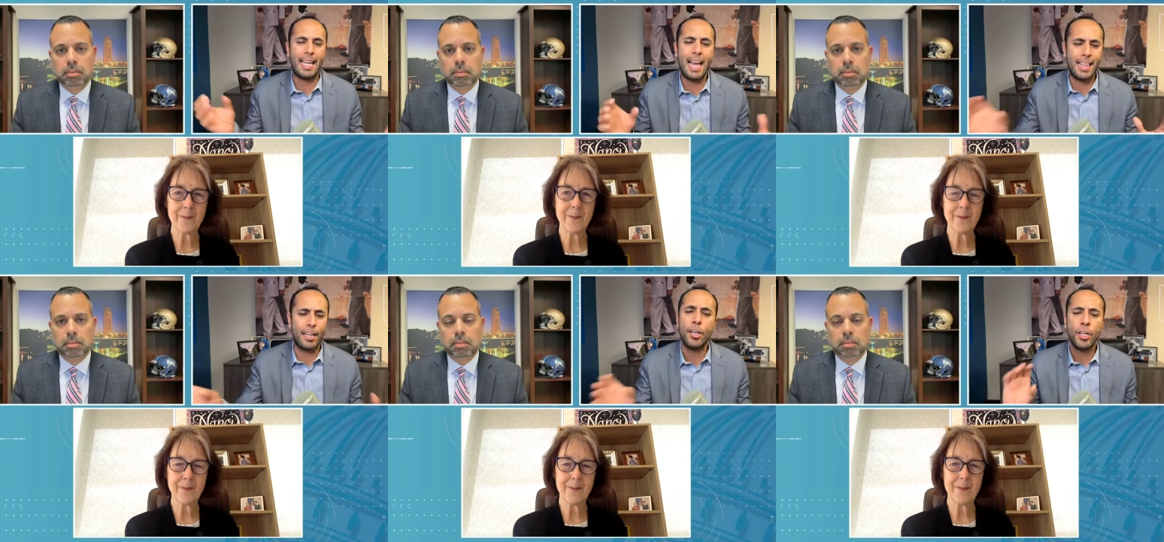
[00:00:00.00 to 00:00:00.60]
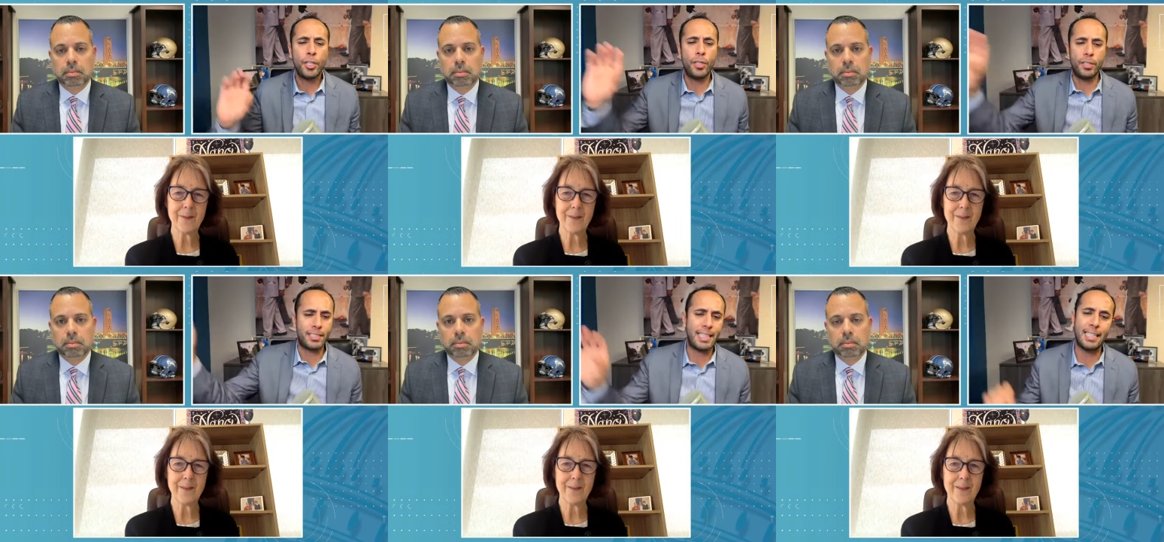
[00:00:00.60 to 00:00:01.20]
Speaker 1: "Hey, they, you,
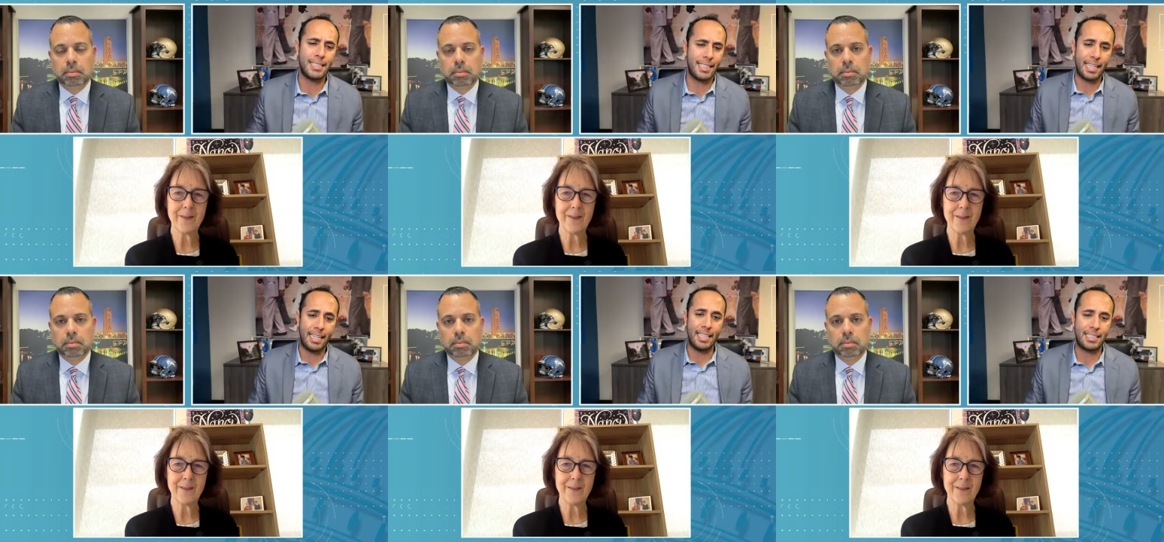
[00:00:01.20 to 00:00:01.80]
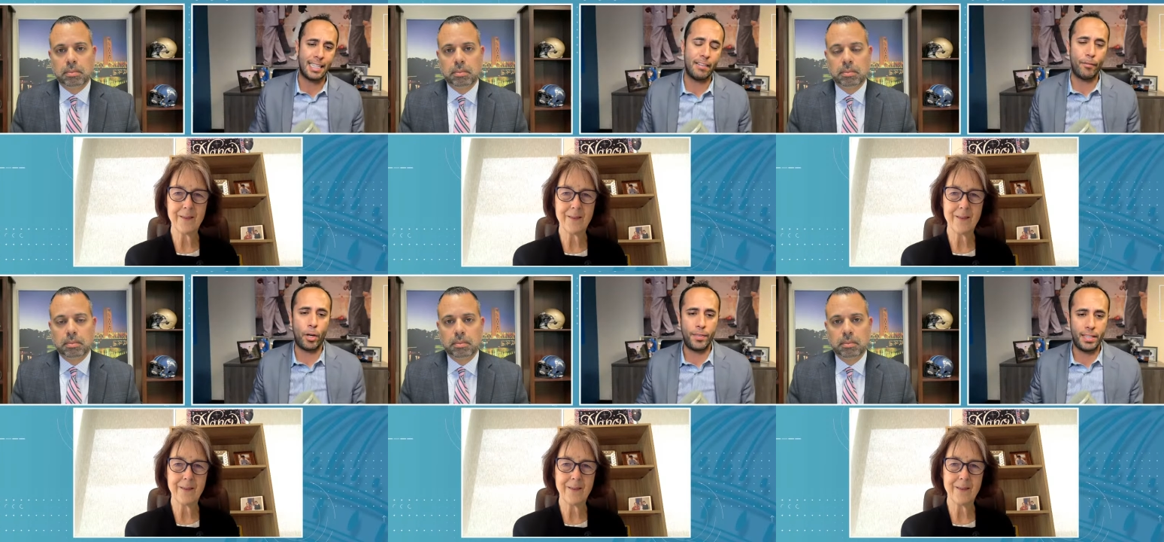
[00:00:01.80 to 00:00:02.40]
the state doesn't get, need to get
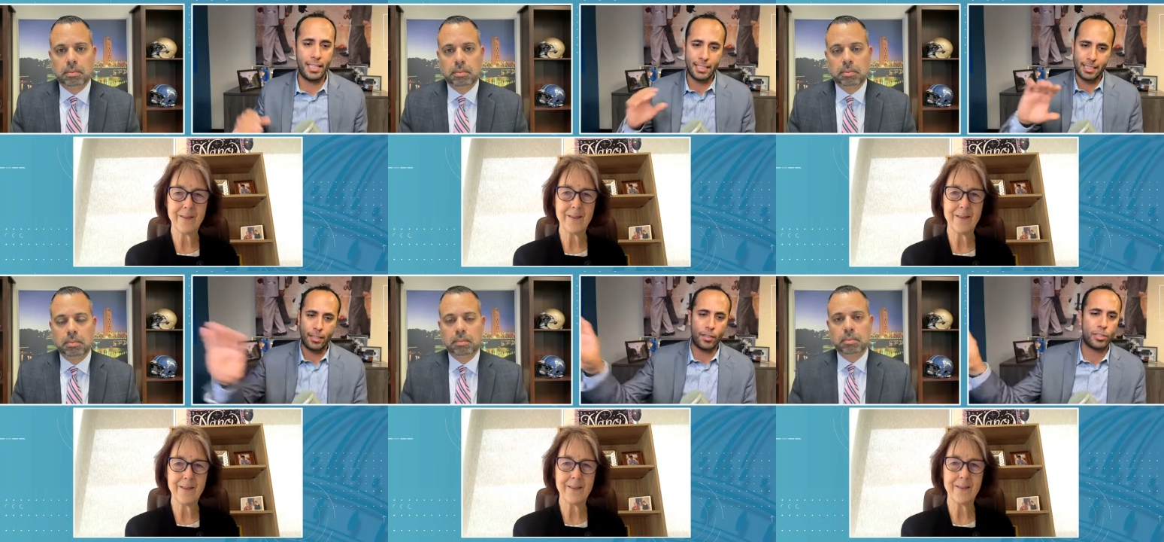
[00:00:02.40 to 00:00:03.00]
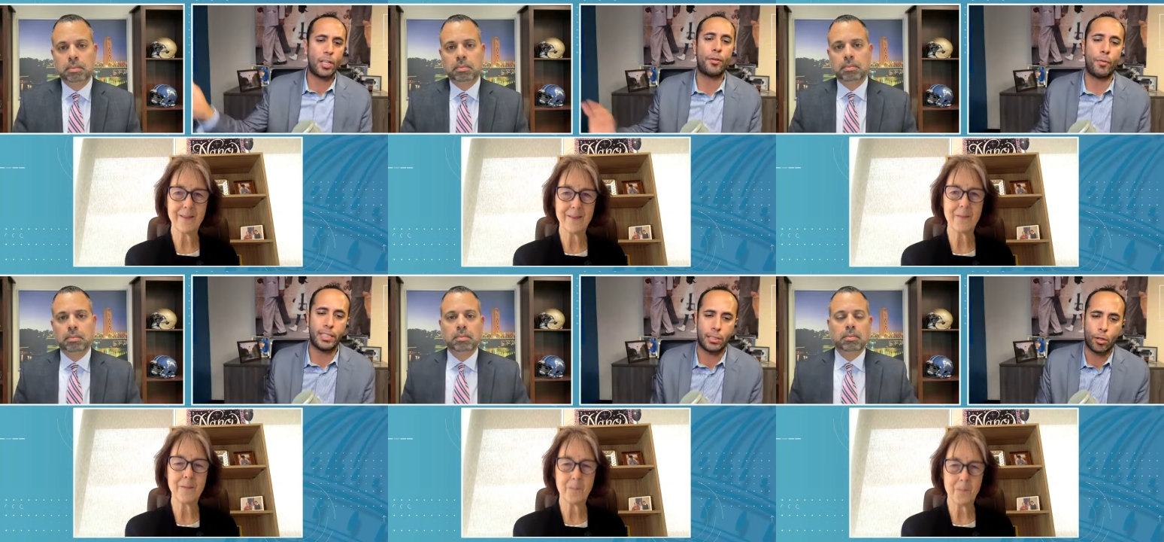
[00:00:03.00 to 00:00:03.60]
involved in this. There, there's other
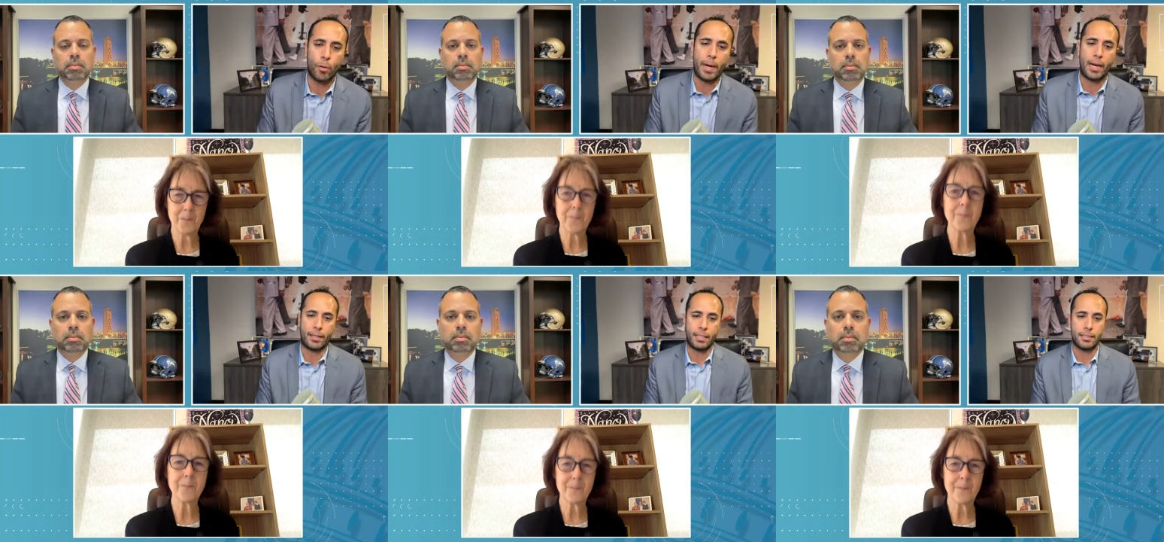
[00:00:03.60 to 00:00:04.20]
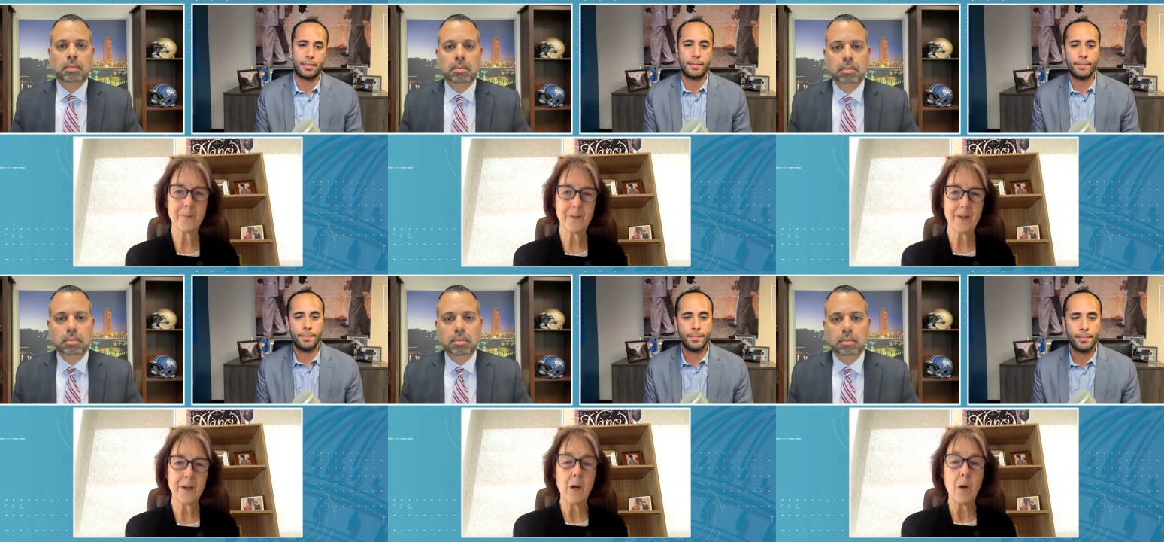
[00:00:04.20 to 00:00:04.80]
ways to go about this."
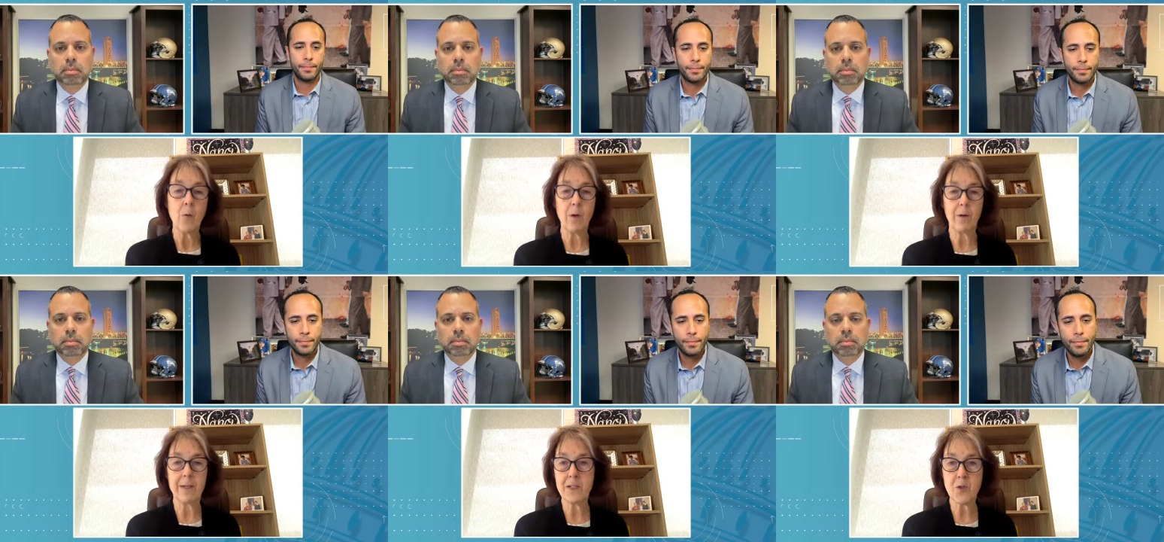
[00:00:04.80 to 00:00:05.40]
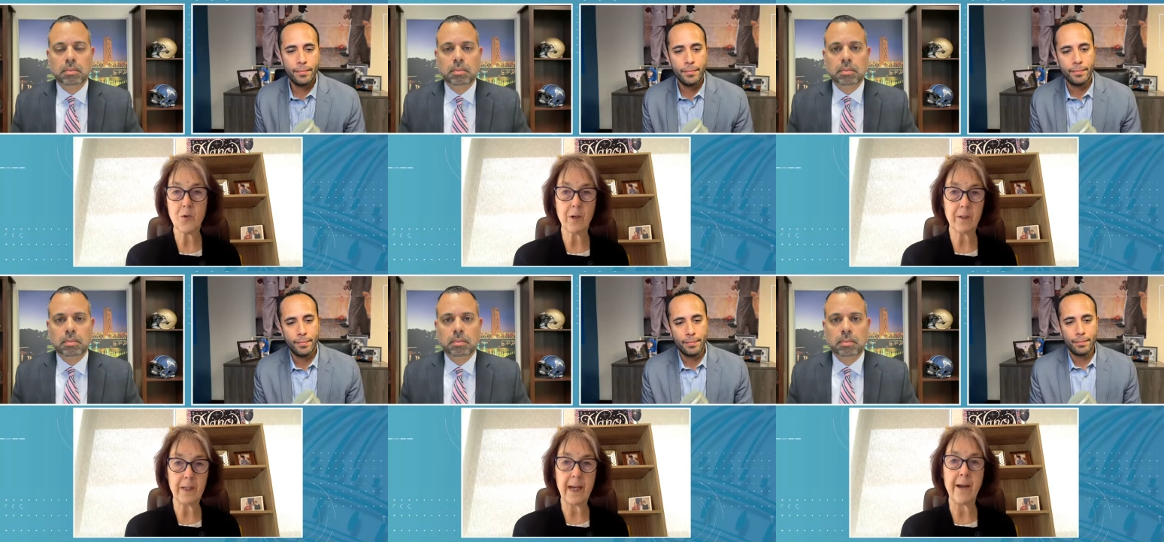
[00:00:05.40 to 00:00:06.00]
Speaker 2: Well,
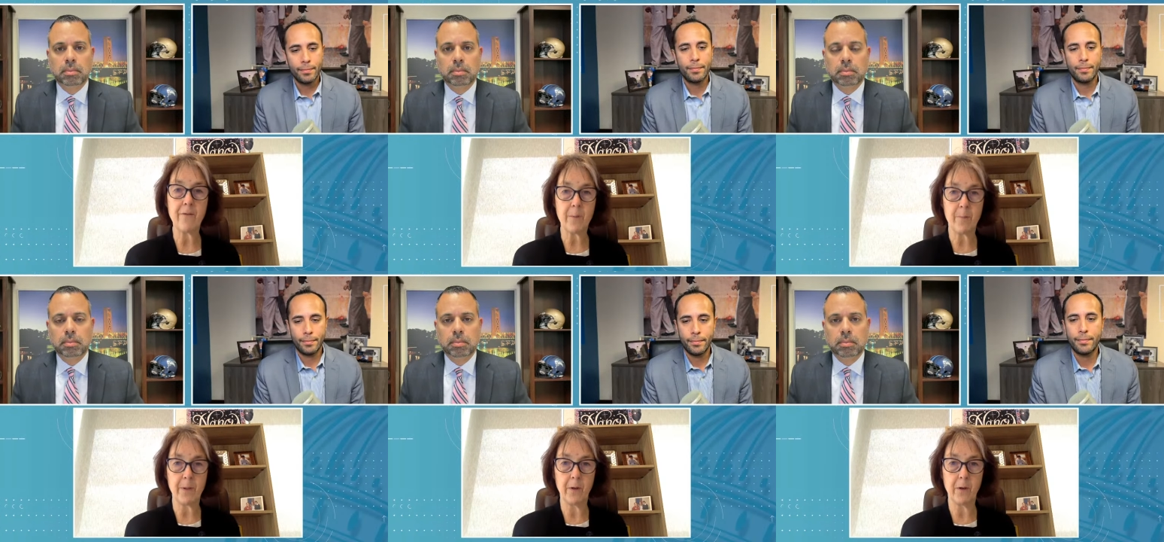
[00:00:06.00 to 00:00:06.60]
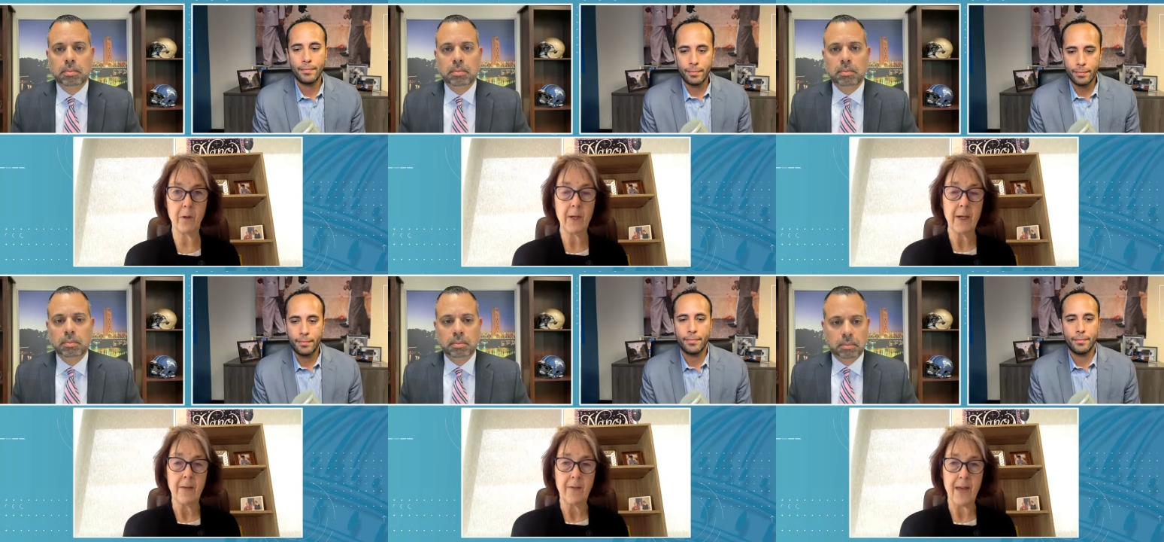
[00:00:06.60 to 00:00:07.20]
historically, every bill
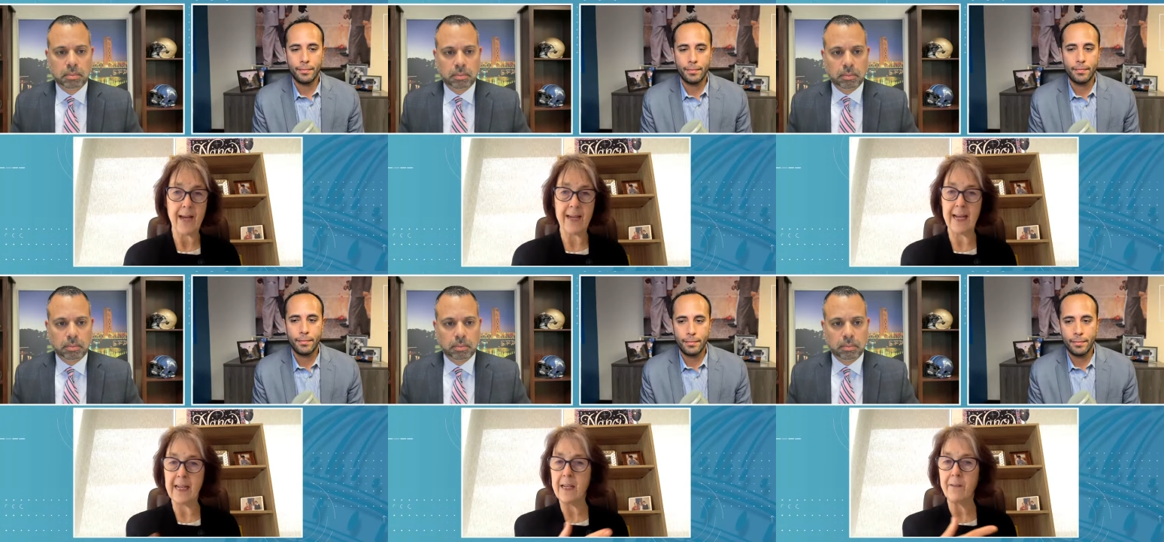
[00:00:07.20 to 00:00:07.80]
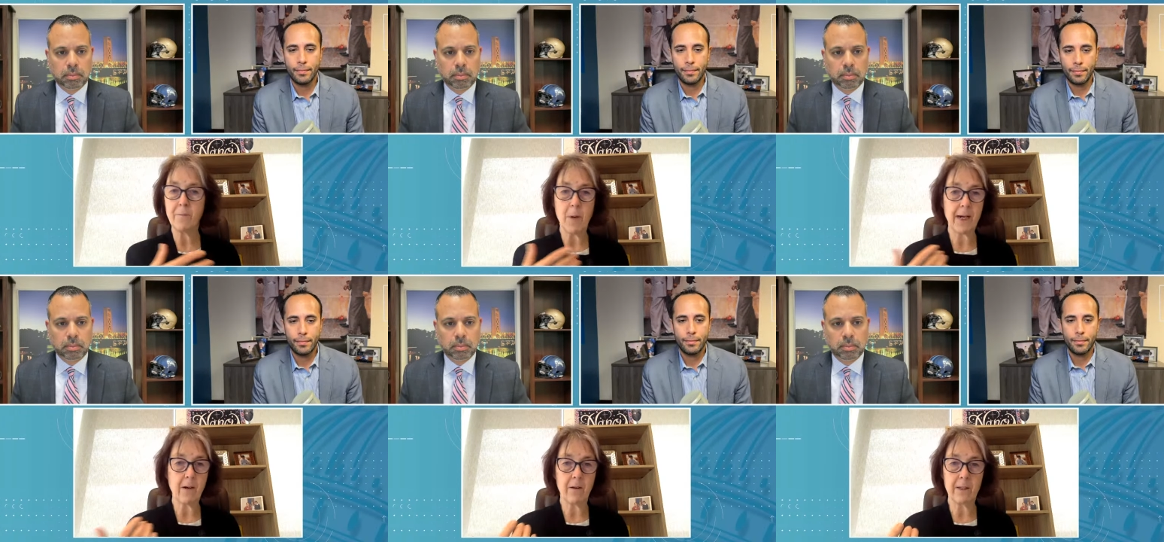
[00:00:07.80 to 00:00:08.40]
that any of my
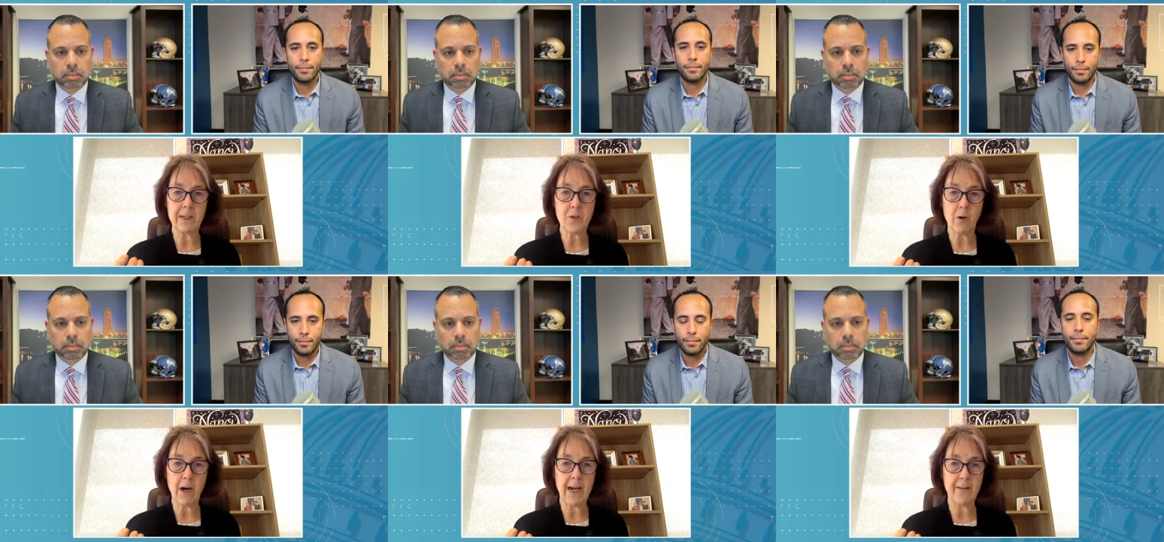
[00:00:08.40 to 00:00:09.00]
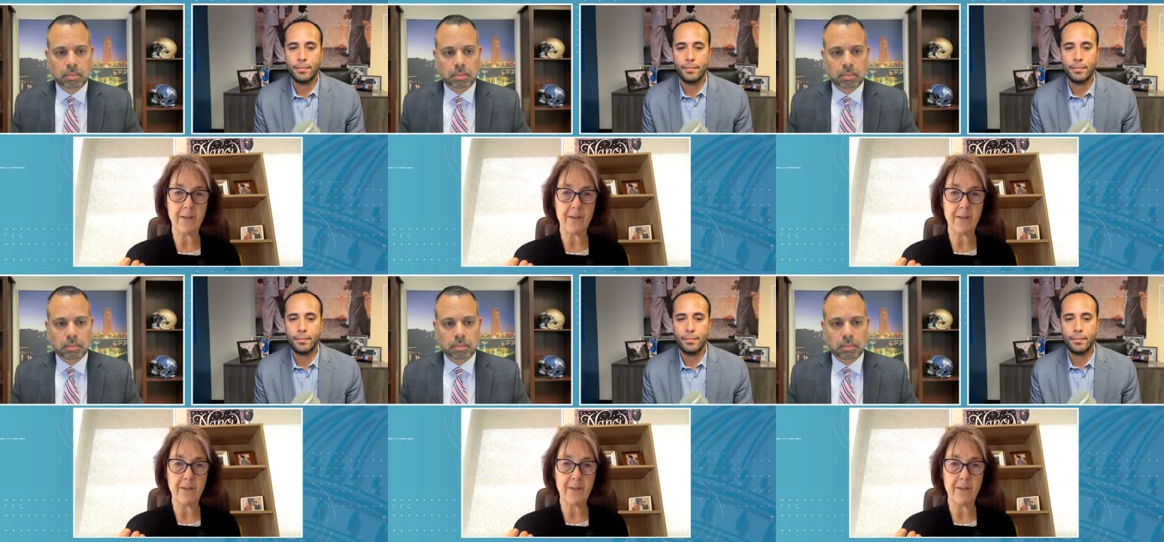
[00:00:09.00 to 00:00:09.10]
colleagues or I have